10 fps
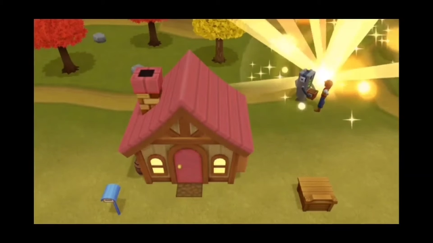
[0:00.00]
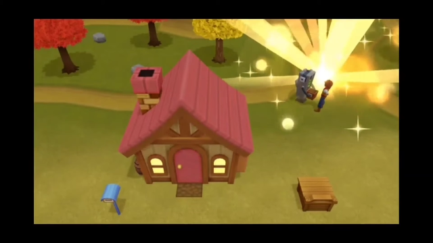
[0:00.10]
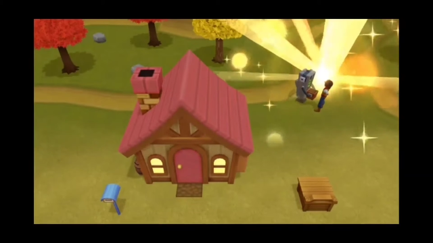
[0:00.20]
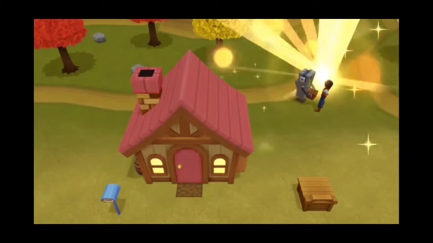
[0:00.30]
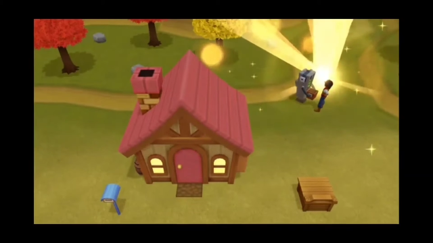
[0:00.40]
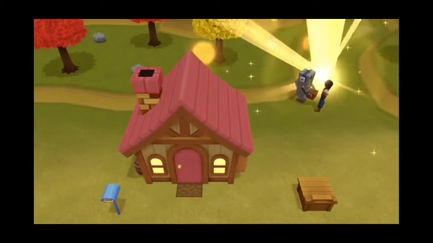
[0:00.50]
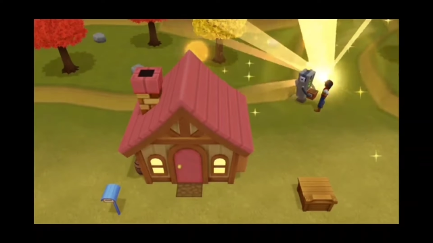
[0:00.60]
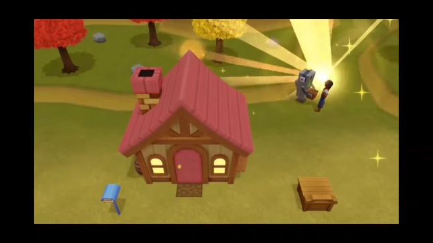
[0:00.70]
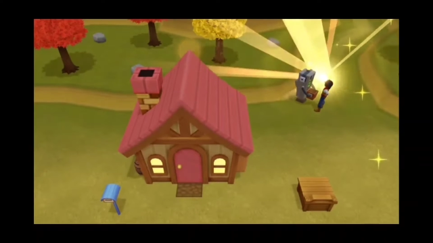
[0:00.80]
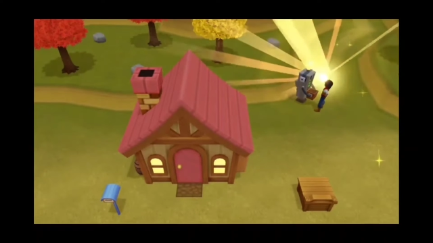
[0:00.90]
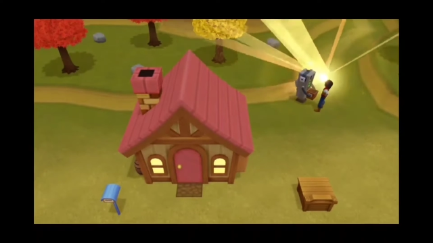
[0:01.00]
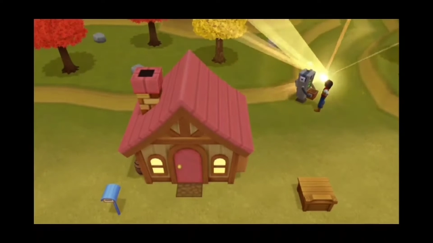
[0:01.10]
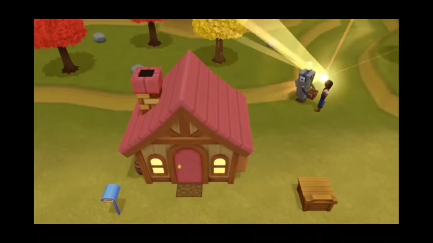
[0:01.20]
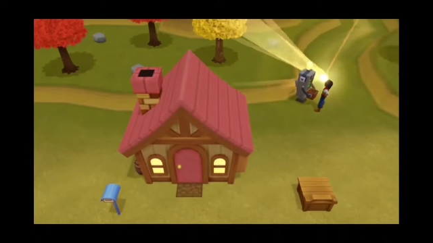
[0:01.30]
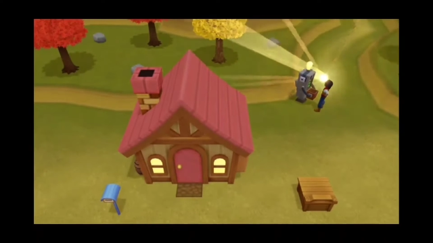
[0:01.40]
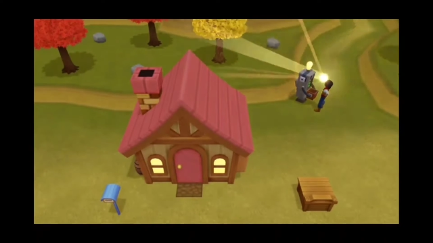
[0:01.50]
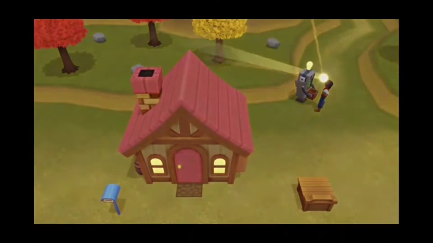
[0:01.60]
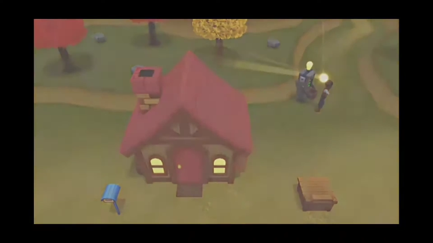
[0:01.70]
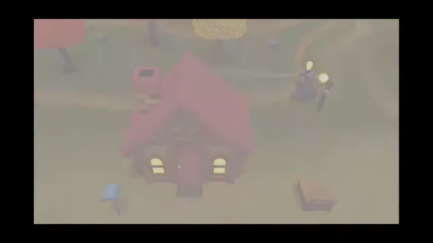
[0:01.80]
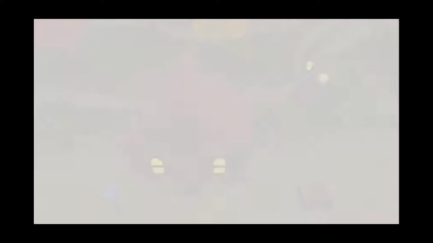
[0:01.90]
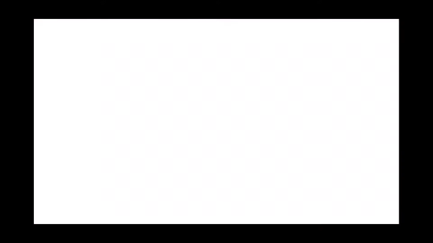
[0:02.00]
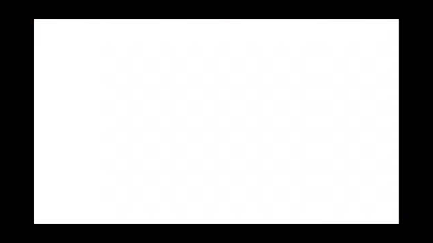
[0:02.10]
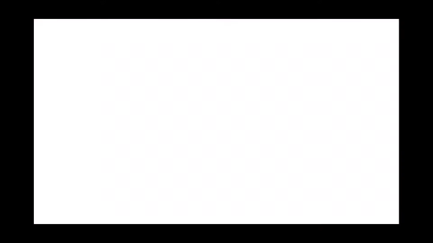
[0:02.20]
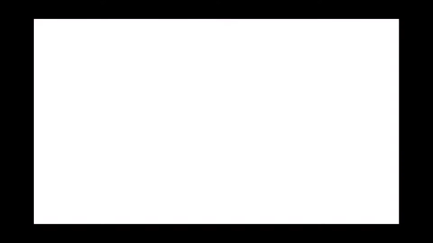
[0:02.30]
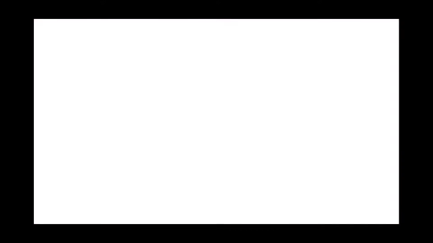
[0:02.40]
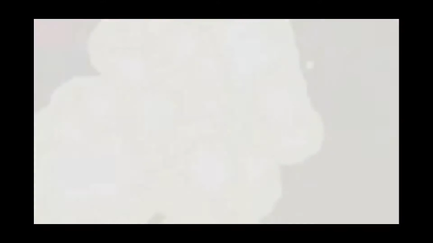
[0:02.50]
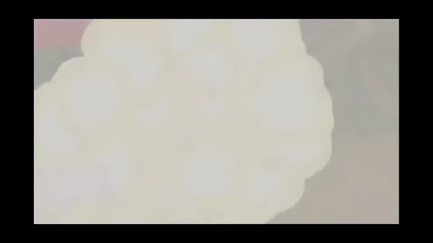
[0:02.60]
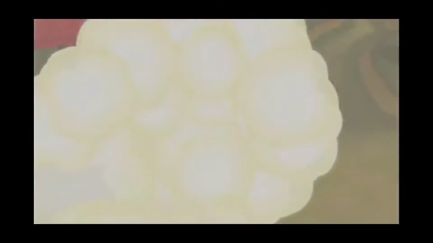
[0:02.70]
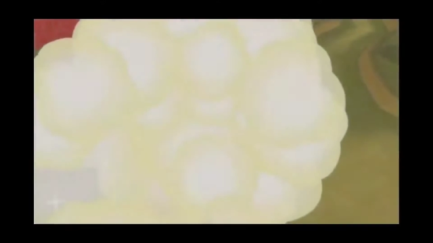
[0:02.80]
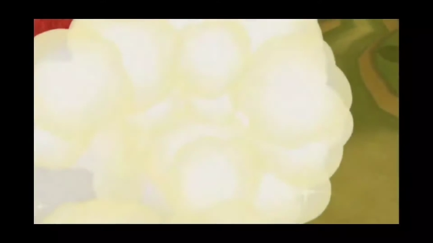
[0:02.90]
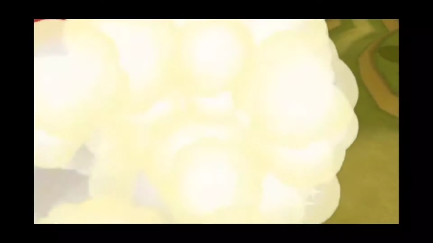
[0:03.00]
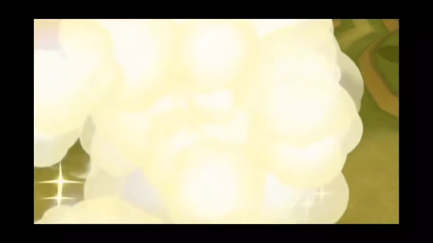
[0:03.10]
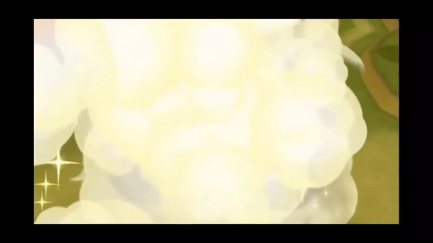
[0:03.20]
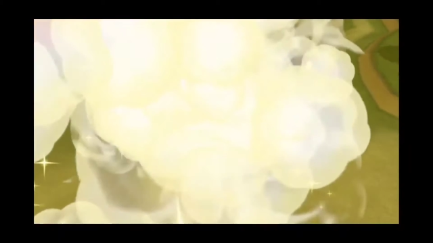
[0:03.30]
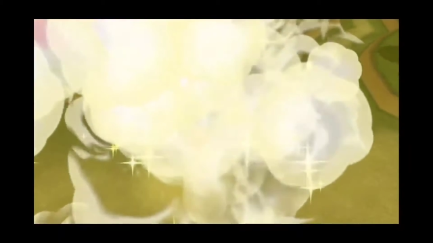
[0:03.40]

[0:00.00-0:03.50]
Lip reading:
Nobody's mouth can be seen.